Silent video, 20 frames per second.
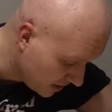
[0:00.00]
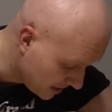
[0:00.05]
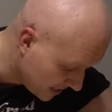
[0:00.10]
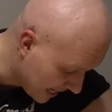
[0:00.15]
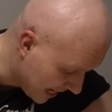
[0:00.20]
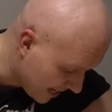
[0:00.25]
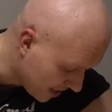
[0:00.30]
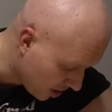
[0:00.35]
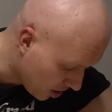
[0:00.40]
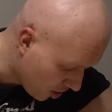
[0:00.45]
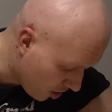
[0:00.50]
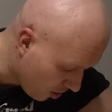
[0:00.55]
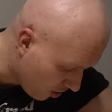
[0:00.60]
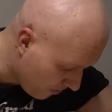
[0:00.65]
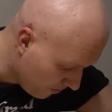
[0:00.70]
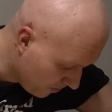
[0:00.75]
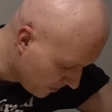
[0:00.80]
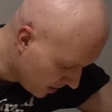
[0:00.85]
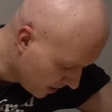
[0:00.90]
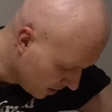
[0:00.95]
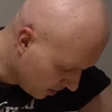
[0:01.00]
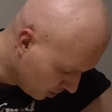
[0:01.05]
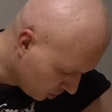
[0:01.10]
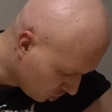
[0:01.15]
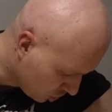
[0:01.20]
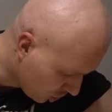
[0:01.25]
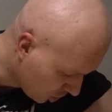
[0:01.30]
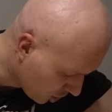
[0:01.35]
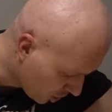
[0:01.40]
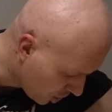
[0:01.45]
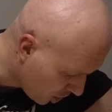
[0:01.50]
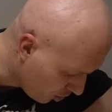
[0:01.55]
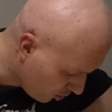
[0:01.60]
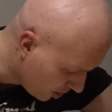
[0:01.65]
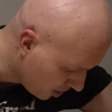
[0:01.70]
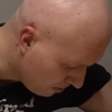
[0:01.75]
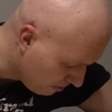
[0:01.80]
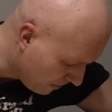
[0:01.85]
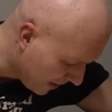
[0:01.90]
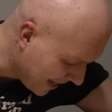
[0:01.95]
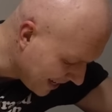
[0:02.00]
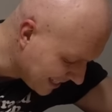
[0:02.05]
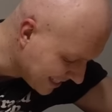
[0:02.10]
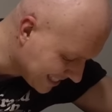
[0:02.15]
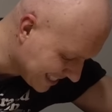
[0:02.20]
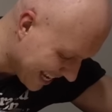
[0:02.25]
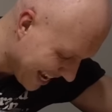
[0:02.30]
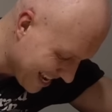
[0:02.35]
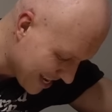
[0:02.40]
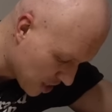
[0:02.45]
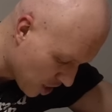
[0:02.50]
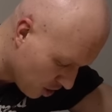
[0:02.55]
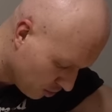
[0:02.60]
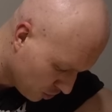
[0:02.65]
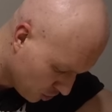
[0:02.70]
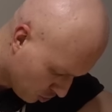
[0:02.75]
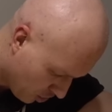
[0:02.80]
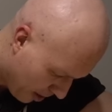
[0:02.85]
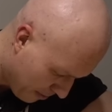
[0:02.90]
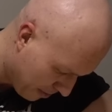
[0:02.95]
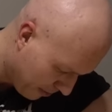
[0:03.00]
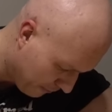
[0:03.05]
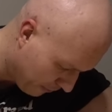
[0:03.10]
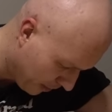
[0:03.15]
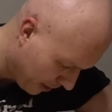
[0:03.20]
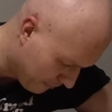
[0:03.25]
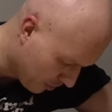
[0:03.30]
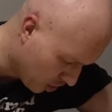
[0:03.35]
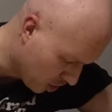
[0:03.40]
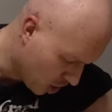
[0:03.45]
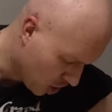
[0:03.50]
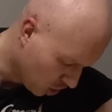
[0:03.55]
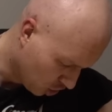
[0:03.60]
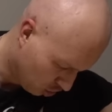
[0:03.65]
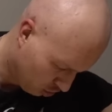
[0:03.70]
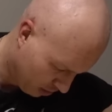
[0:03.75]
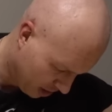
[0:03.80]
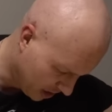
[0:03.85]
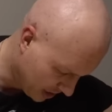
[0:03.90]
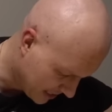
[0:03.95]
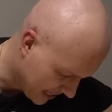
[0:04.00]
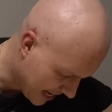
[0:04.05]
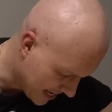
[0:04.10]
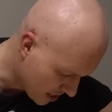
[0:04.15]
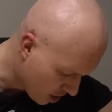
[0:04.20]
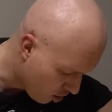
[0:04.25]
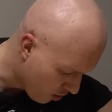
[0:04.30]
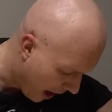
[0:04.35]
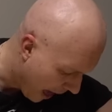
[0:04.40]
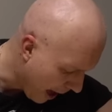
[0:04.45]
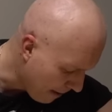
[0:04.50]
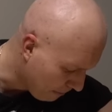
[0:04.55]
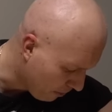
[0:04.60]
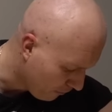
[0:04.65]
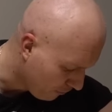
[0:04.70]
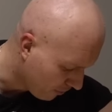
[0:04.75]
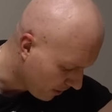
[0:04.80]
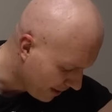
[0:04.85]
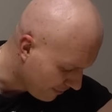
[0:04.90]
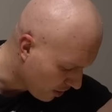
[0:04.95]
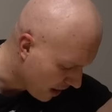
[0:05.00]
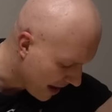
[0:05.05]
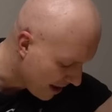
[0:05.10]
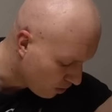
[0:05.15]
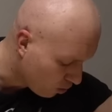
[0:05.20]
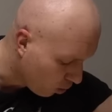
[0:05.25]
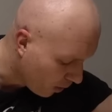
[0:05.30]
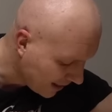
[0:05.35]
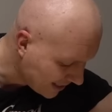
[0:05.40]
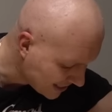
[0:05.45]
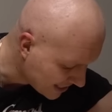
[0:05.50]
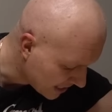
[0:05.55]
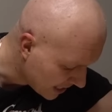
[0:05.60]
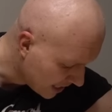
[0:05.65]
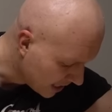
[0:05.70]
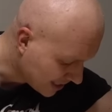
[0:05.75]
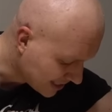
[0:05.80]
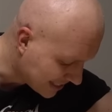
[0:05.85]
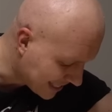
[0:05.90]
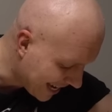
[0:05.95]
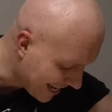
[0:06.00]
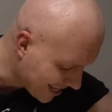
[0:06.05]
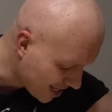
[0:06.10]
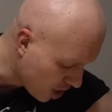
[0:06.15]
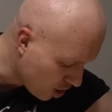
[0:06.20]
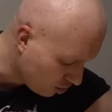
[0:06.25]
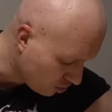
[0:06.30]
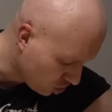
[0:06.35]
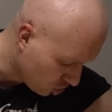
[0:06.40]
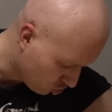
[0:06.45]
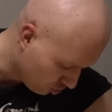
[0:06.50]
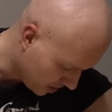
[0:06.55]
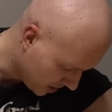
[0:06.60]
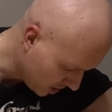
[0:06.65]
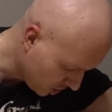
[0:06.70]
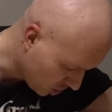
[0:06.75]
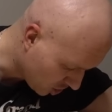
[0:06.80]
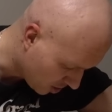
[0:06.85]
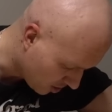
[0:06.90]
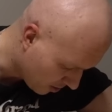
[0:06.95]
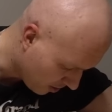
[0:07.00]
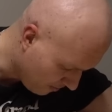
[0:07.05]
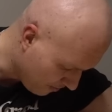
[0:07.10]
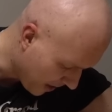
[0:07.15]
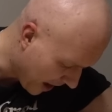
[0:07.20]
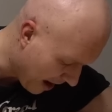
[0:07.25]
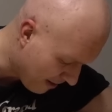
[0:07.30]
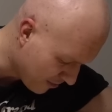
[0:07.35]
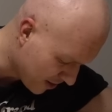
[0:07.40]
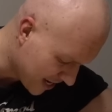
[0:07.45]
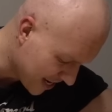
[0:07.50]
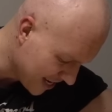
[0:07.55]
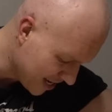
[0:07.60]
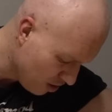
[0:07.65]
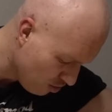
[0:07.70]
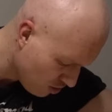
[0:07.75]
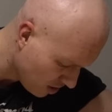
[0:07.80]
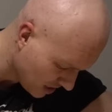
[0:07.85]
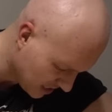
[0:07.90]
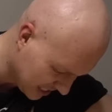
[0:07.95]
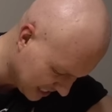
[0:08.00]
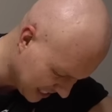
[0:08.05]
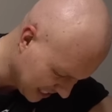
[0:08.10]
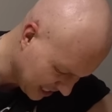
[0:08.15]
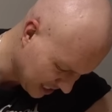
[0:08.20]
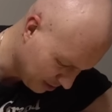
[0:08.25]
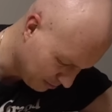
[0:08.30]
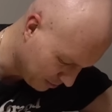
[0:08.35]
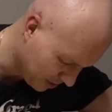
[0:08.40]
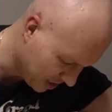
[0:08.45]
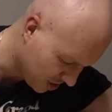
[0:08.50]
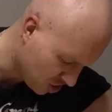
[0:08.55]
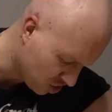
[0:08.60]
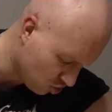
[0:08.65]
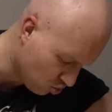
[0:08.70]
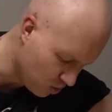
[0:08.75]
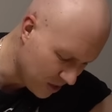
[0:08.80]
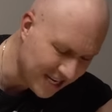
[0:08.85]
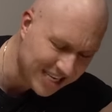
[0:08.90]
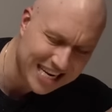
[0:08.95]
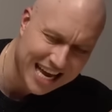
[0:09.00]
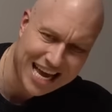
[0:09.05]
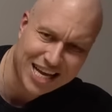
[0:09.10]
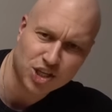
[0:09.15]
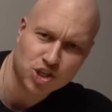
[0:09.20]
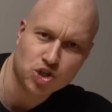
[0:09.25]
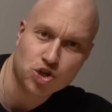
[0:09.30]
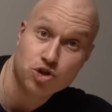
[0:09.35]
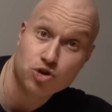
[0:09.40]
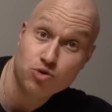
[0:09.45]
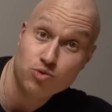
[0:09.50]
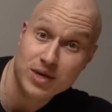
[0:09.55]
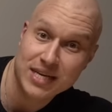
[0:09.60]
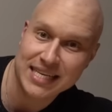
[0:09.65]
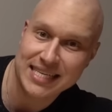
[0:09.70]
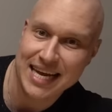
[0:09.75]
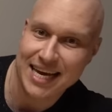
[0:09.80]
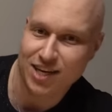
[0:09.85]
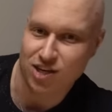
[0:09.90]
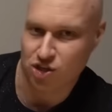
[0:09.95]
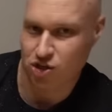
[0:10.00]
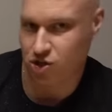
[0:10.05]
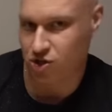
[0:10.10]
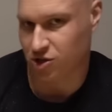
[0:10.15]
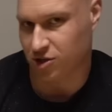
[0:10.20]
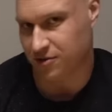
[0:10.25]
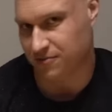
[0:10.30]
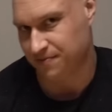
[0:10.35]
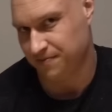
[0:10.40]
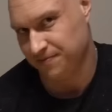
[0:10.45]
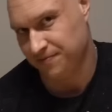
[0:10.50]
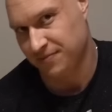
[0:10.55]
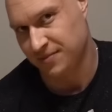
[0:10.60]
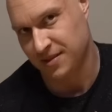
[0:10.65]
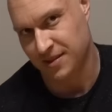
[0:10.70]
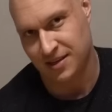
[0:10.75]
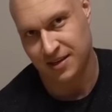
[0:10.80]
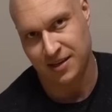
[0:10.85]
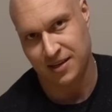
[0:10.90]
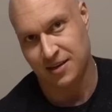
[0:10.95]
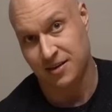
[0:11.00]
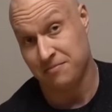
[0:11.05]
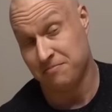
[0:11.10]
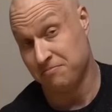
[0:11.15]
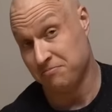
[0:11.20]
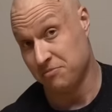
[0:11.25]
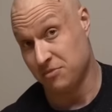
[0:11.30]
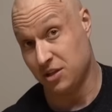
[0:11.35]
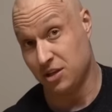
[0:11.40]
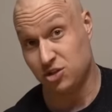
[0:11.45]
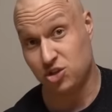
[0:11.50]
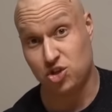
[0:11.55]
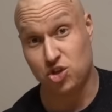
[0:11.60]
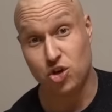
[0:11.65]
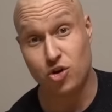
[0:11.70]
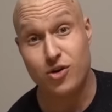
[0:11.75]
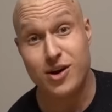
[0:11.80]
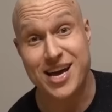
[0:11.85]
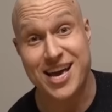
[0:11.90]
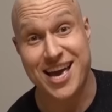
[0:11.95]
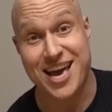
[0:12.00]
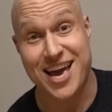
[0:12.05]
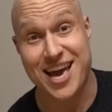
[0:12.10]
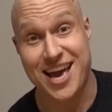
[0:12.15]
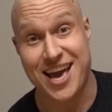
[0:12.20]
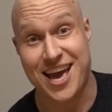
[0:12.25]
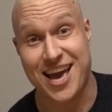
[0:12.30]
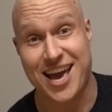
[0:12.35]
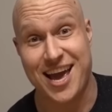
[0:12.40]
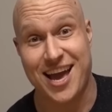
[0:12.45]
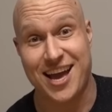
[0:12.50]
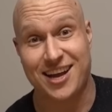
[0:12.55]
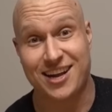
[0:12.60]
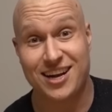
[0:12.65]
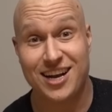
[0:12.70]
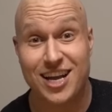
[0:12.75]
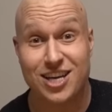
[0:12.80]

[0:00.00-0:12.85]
the dango. The sugar-coated pink dango strawberry flavor, green dango apple flavor, and white dango traditional have an irresistibly sweet and chewy texture. Let's do it!